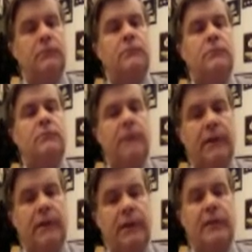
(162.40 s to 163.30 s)

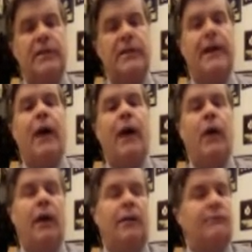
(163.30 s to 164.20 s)
Interesting. Now,
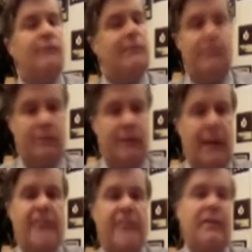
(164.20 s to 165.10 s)

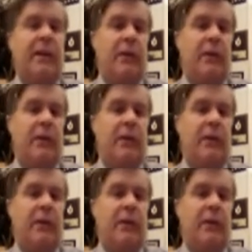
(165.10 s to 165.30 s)
answer me